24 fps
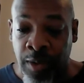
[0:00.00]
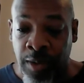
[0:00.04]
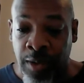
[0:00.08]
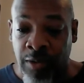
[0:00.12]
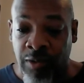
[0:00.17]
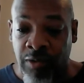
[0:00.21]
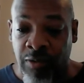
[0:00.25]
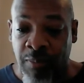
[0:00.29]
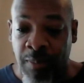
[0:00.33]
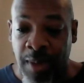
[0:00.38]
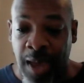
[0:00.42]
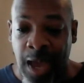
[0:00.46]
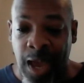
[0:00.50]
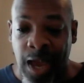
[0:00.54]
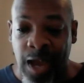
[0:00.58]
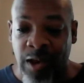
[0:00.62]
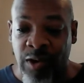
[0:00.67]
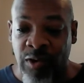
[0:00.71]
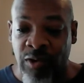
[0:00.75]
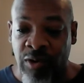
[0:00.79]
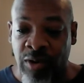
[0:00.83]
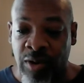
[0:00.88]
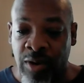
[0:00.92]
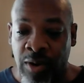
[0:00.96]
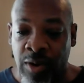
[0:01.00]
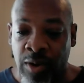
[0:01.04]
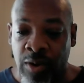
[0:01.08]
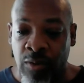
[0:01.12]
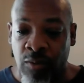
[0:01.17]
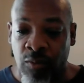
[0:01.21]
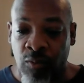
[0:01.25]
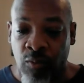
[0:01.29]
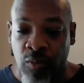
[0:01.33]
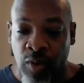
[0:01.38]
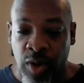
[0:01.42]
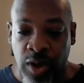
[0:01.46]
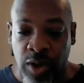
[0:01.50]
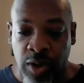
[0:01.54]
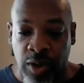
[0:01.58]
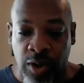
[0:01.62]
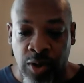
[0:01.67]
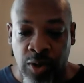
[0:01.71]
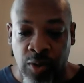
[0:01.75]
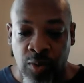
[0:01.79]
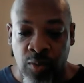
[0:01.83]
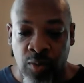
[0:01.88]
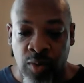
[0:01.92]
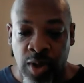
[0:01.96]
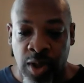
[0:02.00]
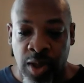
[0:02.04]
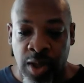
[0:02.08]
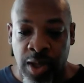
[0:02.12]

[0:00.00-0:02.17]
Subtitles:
smashed, ridiculed,